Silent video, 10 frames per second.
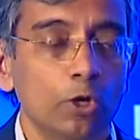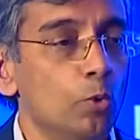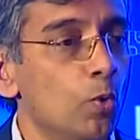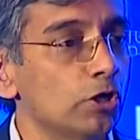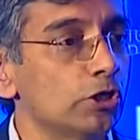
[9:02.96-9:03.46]
who
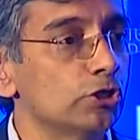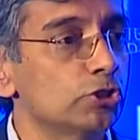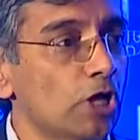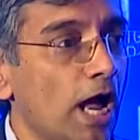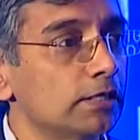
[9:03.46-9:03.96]
wanted to
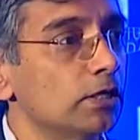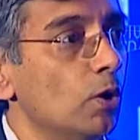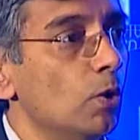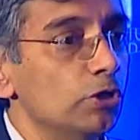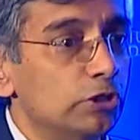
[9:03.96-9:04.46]
start
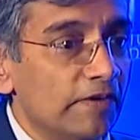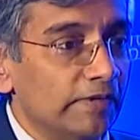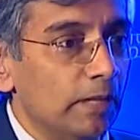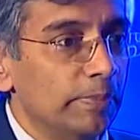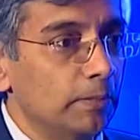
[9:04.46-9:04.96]

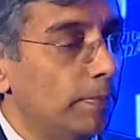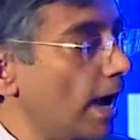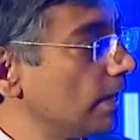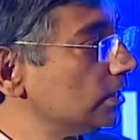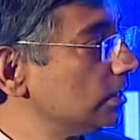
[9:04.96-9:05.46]
developing
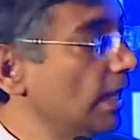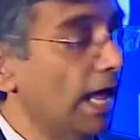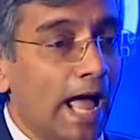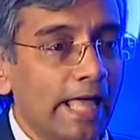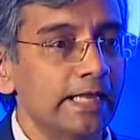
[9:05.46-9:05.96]
parts
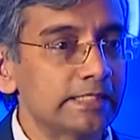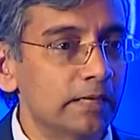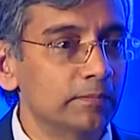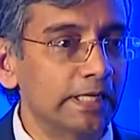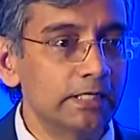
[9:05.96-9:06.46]
and
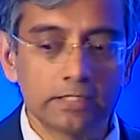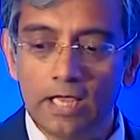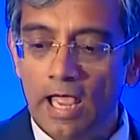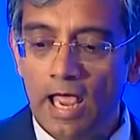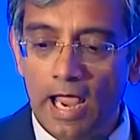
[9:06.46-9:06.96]
assemblies.
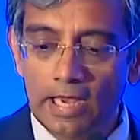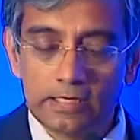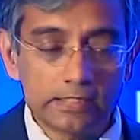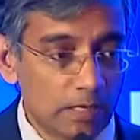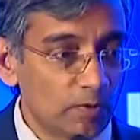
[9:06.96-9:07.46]

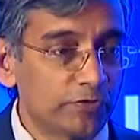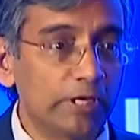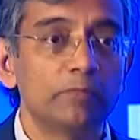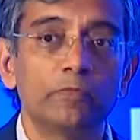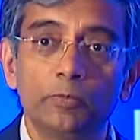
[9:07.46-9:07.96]
And some of
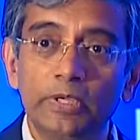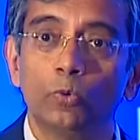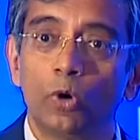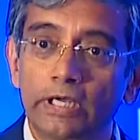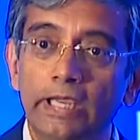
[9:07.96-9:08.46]
them we've been
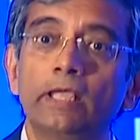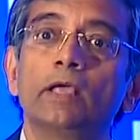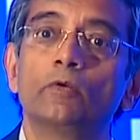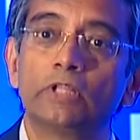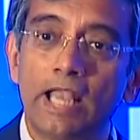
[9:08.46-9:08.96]
working
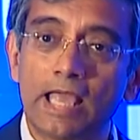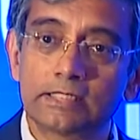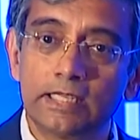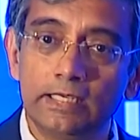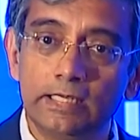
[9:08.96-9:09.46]
with the last
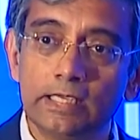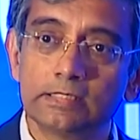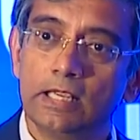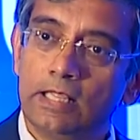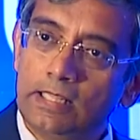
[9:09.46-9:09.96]
10 years.
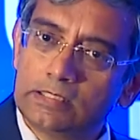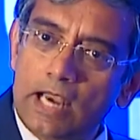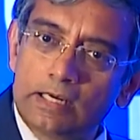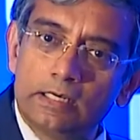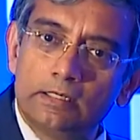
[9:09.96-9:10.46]
They
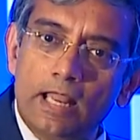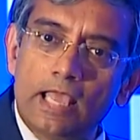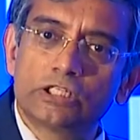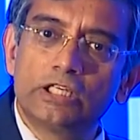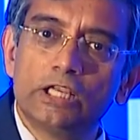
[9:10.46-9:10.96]
started
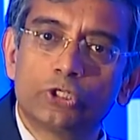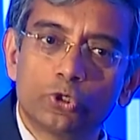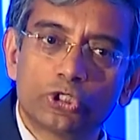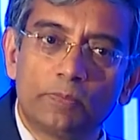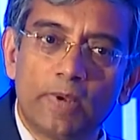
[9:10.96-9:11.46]
as tier two
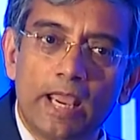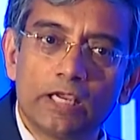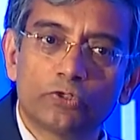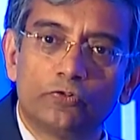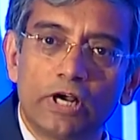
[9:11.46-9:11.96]

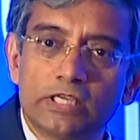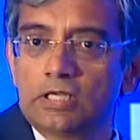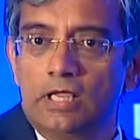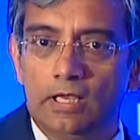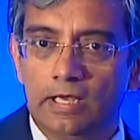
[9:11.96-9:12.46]
suppliers for us,
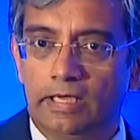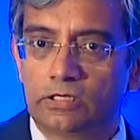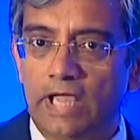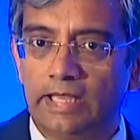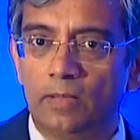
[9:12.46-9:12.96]
like
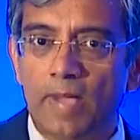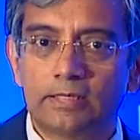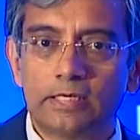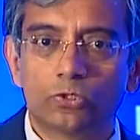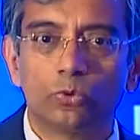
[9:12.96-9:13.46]

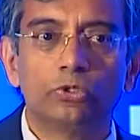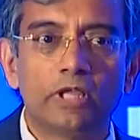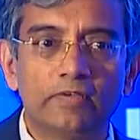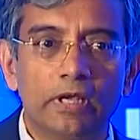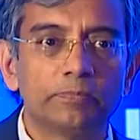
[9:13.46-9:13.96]
Dynamatics, who
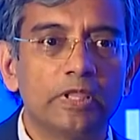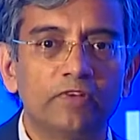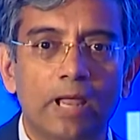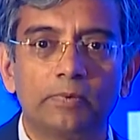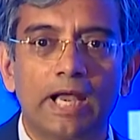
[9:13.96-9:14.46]
developed the
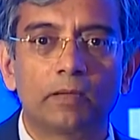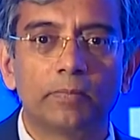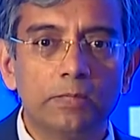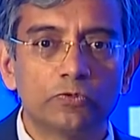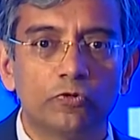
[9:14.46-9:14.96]
flap track
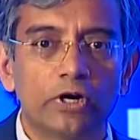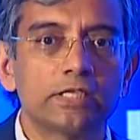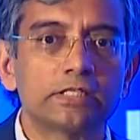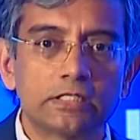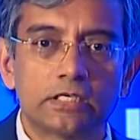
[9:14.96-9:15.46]
beams for
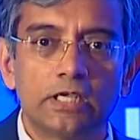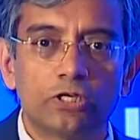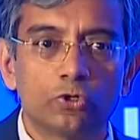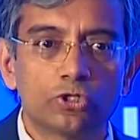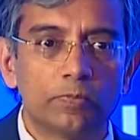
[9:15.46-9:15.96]
us as a tier
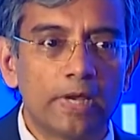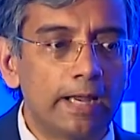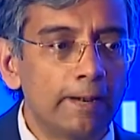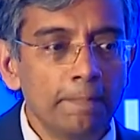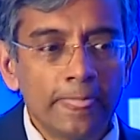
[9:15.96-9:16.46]
two supplier.